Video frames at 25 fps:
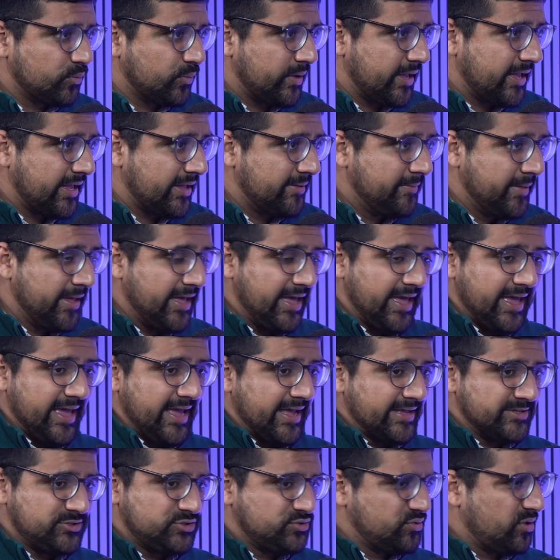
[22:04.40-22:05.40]
way.
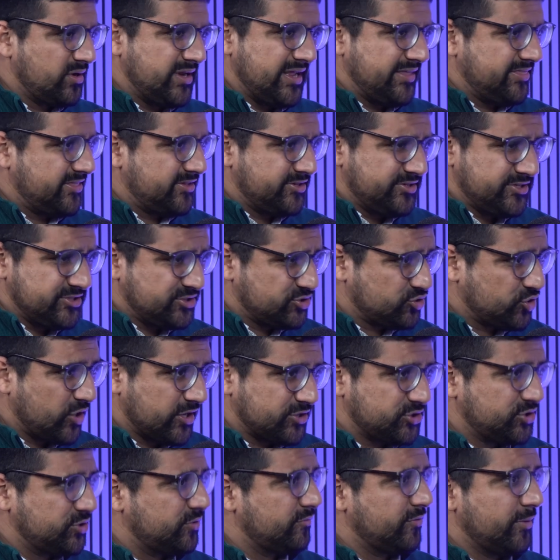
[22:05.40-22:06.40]
It's not at the
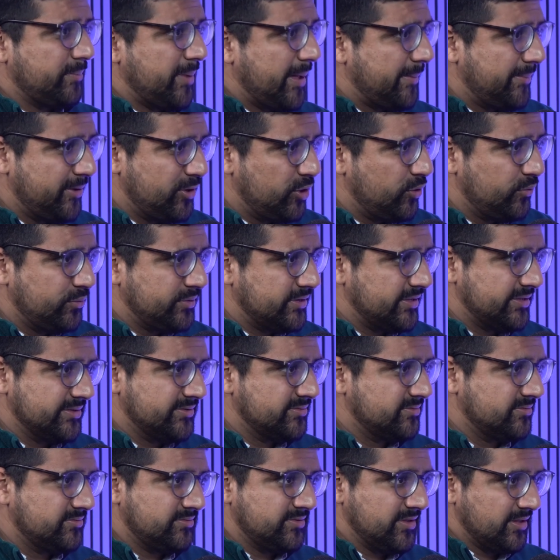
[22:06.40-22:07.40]
destruction of the
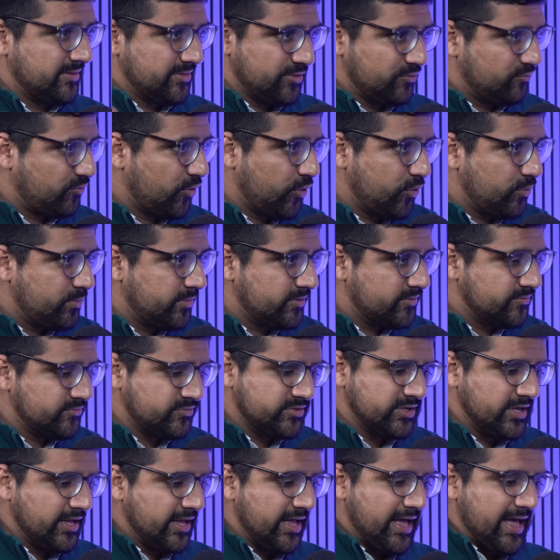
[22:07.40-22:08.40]
Babylonians and the
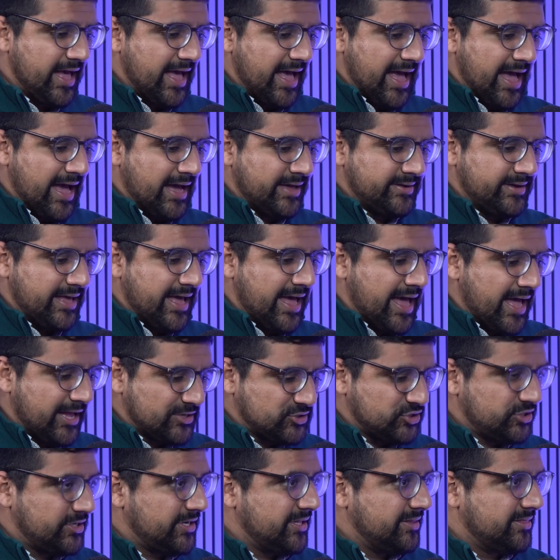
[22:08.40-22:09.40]
Romans. And
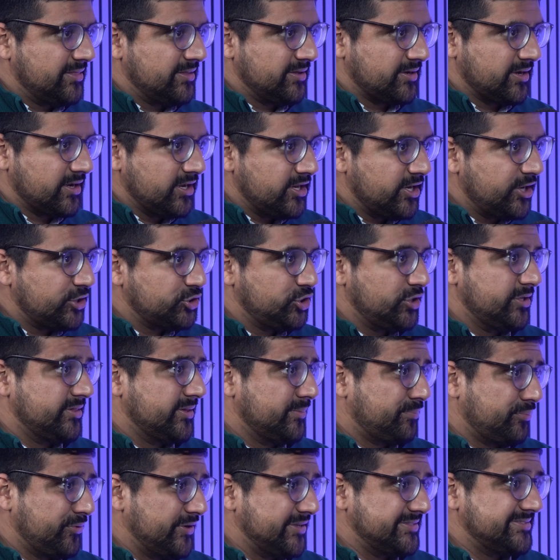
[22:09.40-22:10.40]
actually the clergy and the
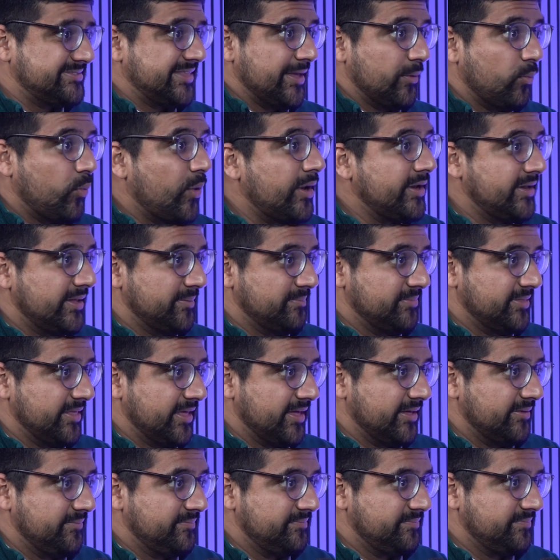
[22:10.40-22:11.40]
priests, they want him
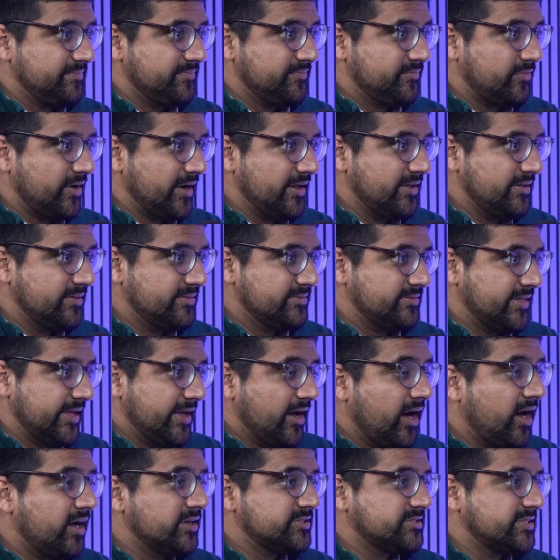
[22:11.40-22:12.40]
there, right? Yeah. They
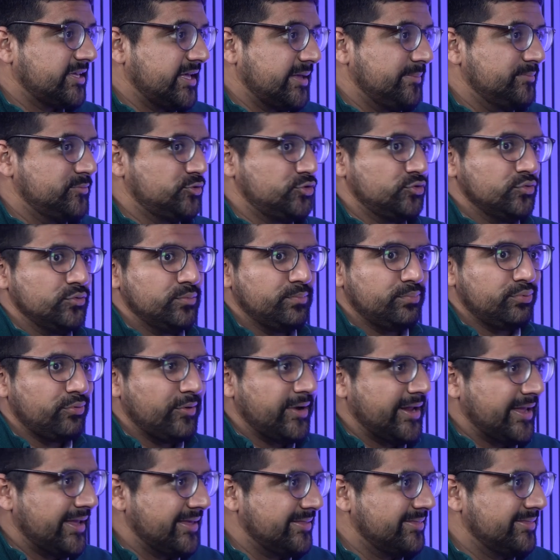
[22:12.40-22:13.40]
ask him to
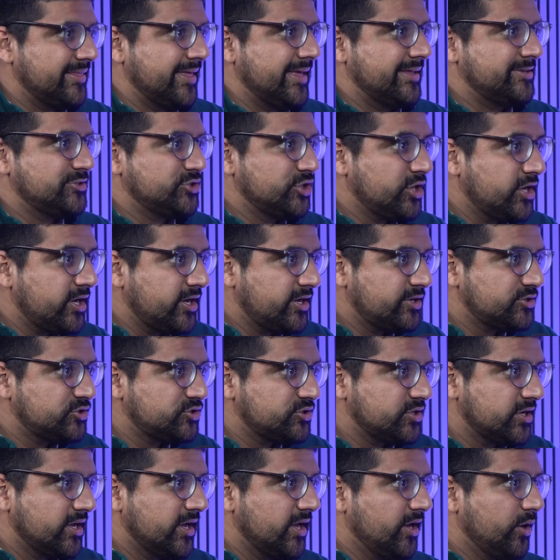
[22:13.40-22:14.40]
pray in their
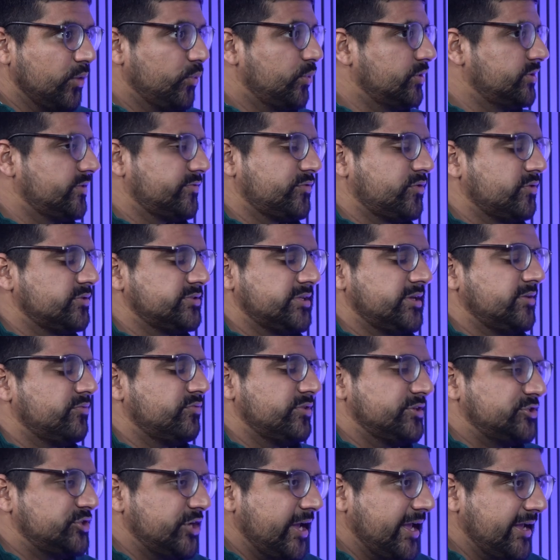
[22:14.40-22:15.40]
church, which of course he
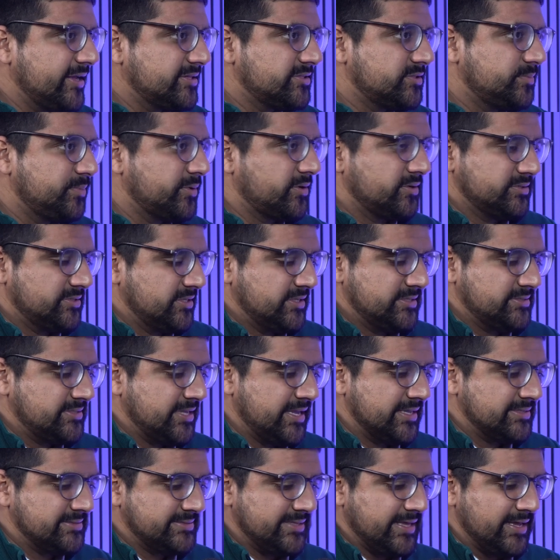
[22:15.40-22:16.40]
rejects, because he
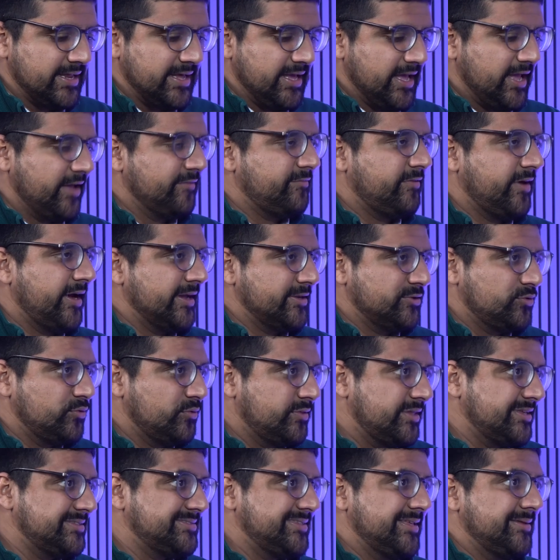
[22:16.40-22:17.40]
says that if I do
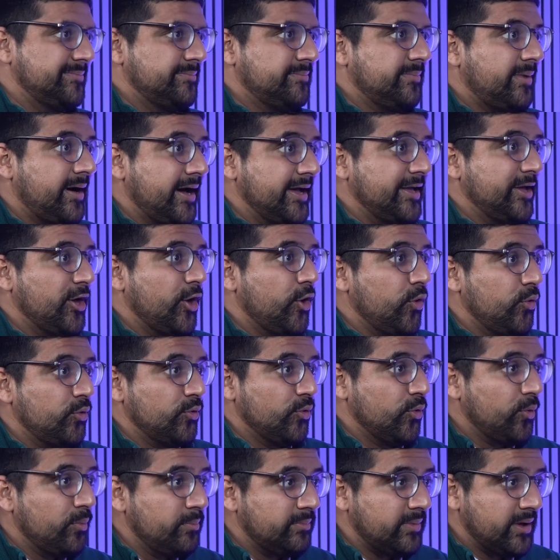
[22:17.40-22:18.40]
this, then my own
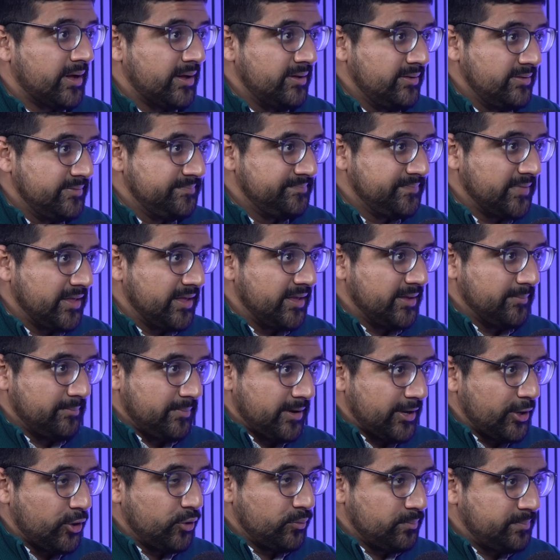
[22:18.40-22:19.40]
ummah,
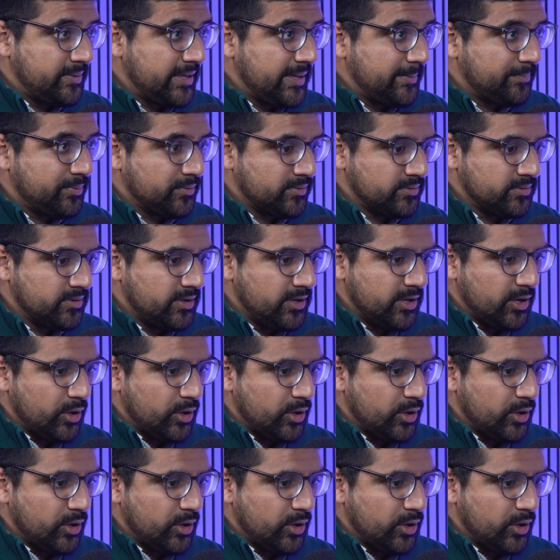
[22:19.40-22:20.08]
my own people,